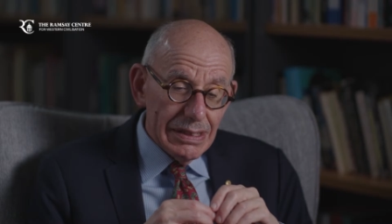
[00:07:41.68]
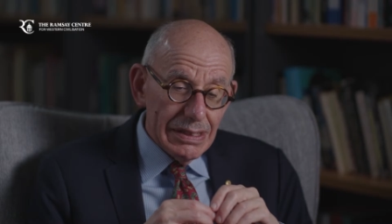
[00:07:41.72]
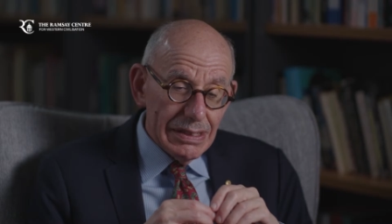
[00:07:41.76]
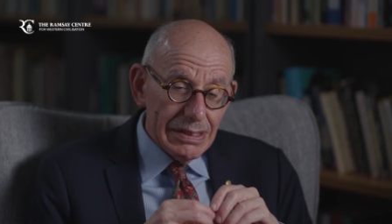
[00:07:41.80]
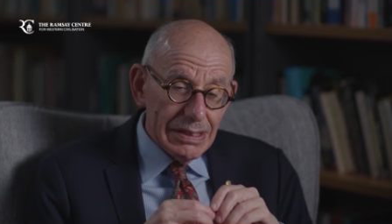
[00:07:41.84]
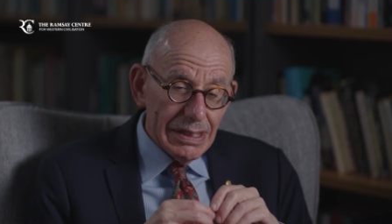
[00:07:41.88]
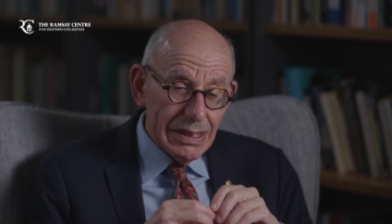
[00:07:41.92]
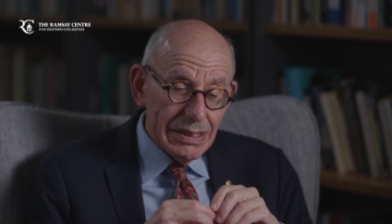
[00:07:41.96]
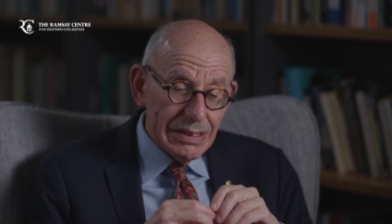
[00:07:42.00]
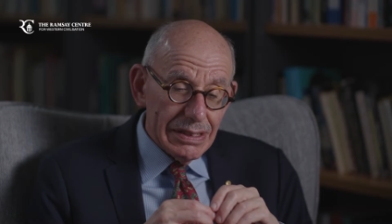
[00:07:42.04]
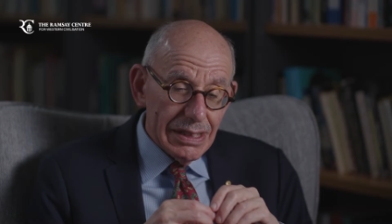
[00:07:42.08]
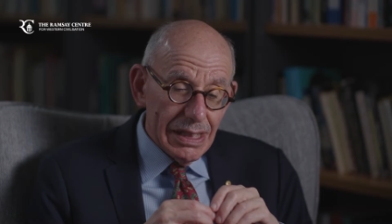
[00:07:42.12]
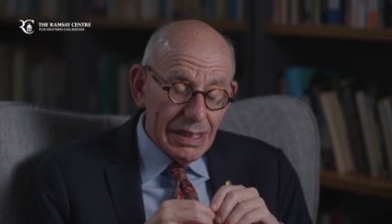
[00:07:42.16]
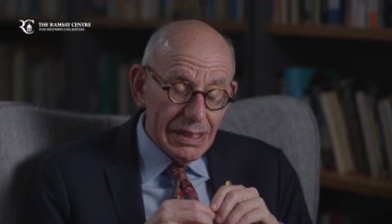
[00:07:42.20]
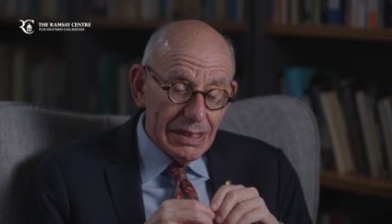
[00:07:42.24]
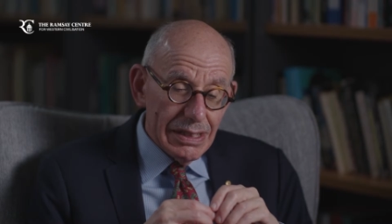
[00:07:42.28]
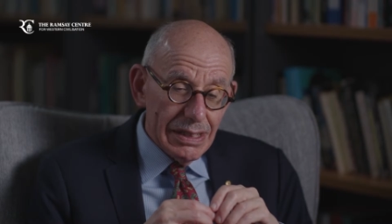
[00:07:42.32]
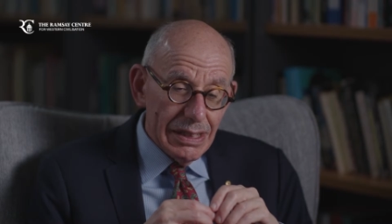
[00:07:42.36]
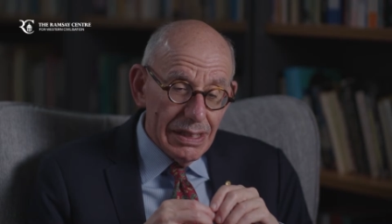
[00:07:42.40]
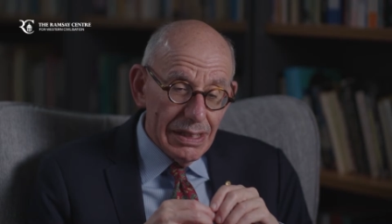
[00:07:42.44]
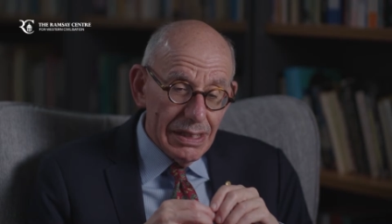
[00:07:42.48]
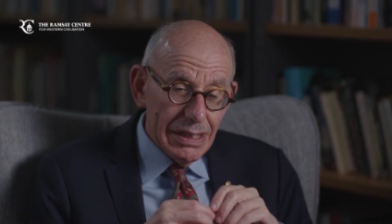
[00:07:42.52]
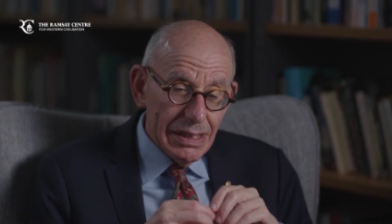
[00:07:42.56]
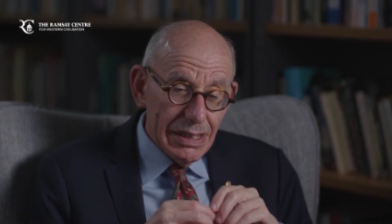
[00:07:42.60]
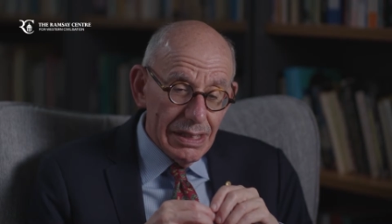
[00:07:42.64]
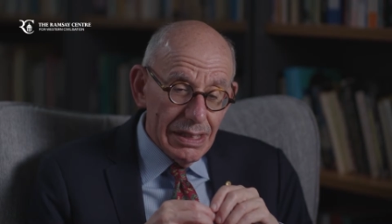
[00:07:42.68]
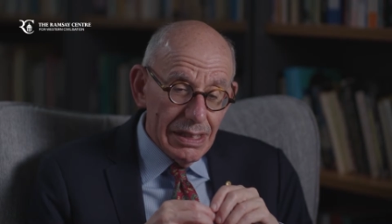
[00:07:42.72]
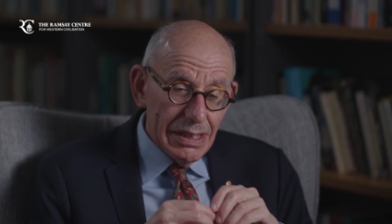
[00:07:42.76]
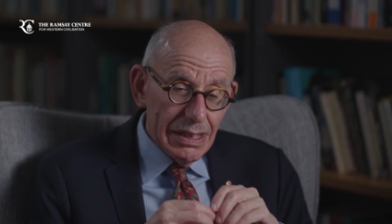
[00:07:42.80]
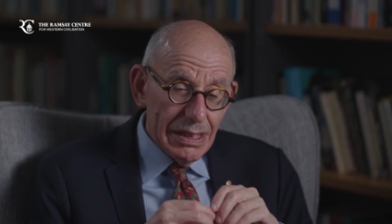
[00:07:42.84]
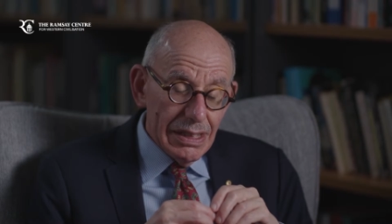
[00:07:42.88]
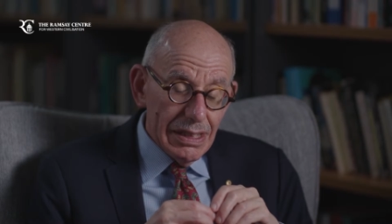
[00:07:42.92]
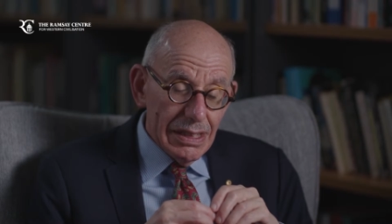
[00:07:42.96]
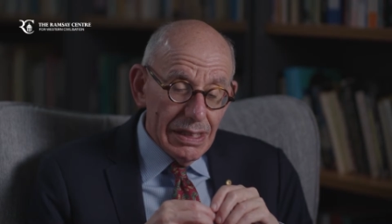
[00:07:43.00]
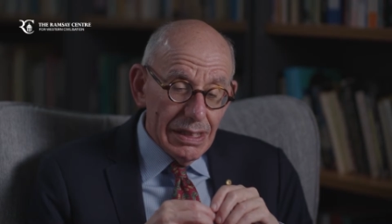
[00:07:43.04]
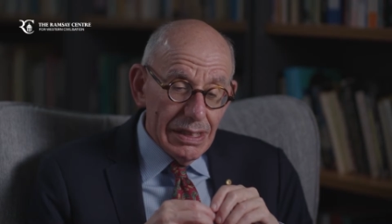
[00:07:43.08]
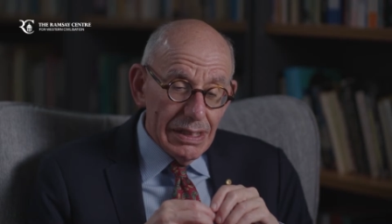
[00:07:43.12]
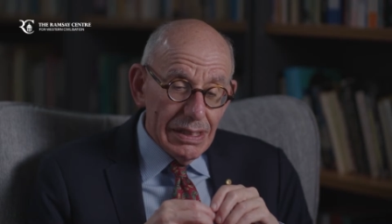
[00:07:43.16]
says that
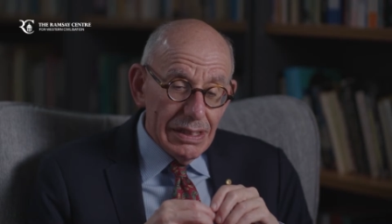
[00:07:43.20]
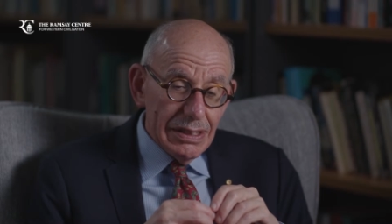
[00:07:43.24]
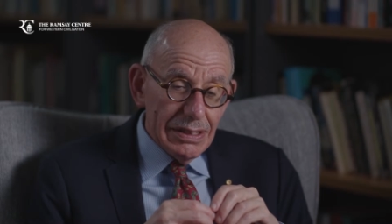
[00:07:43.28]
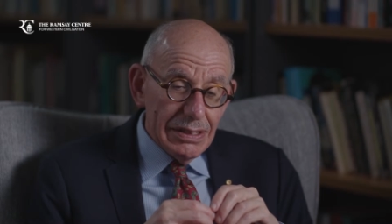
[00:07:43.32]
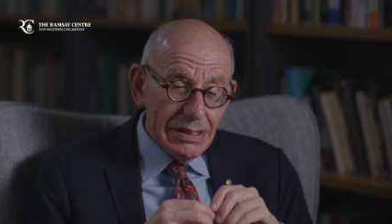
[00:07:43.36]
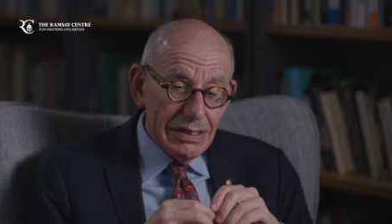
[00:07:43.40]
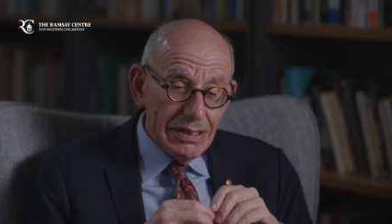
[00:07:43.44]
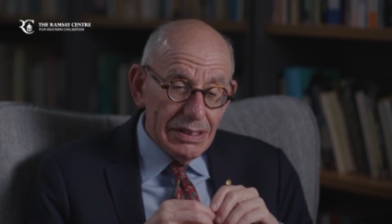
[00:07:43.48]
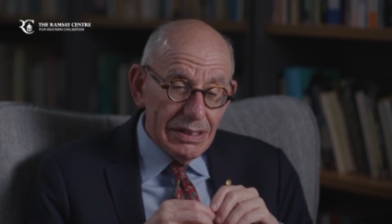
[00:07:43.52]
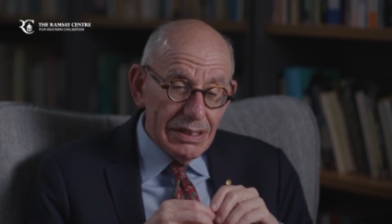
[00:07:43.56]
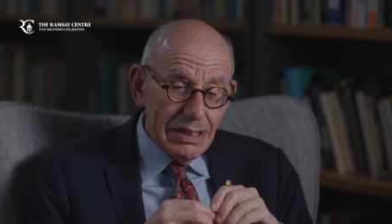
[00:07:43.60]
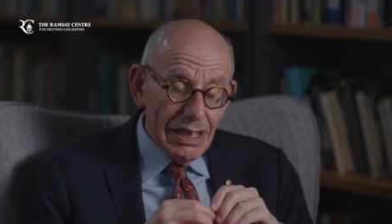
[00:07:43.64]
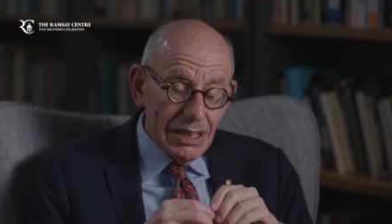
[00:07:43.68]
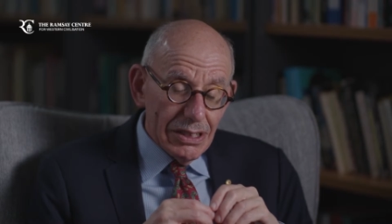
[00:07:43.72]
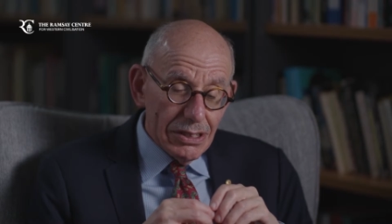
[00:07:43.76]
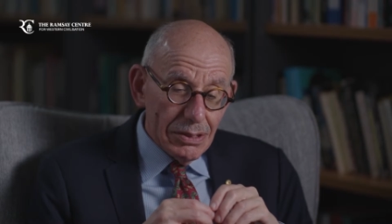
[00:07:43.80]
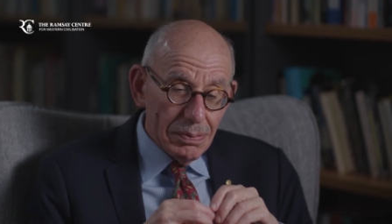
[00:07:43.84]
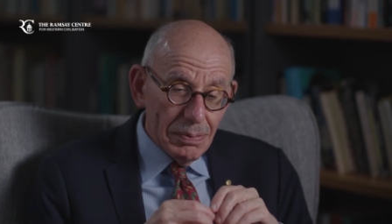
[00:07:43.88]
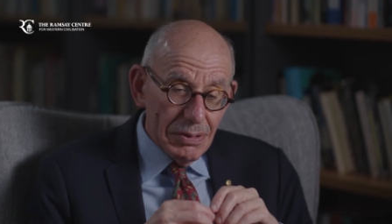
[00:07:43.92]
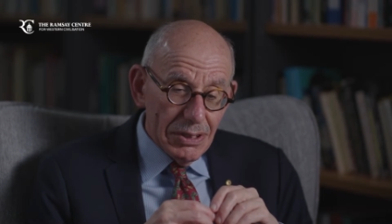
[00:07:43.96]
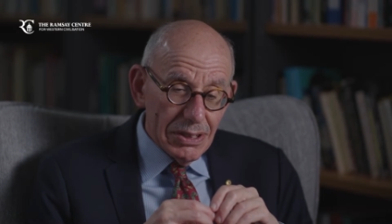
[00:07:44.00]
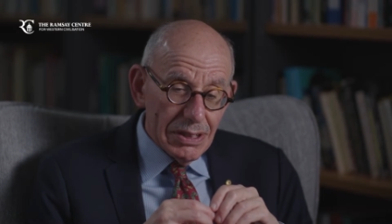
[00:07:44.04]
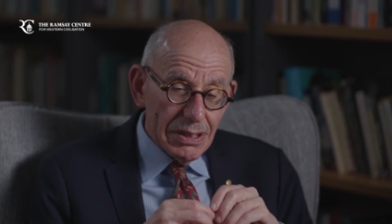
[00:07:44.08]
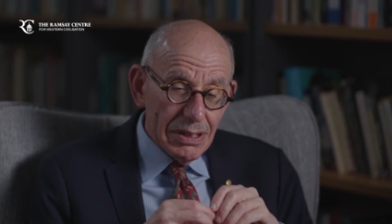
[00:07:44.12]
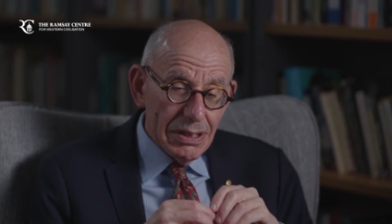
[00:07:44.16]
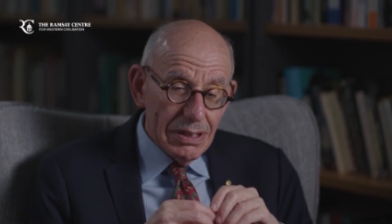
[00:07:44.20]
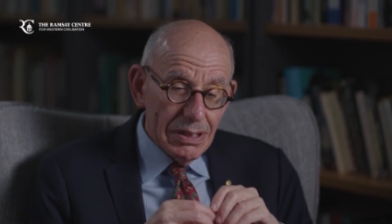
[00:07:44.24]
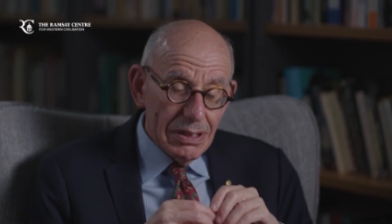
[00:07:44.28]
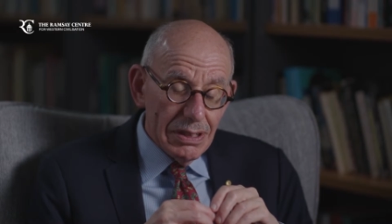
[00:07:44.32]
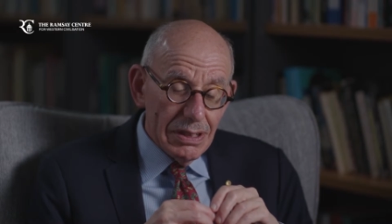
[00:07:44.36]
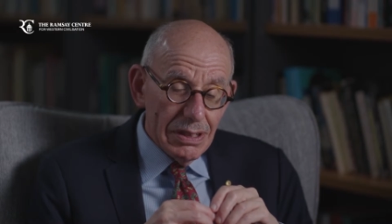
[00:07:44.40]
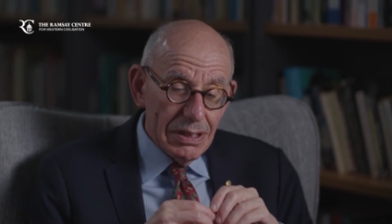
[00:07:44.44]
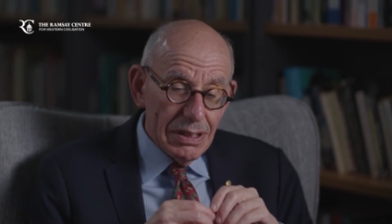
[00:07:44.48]
judgment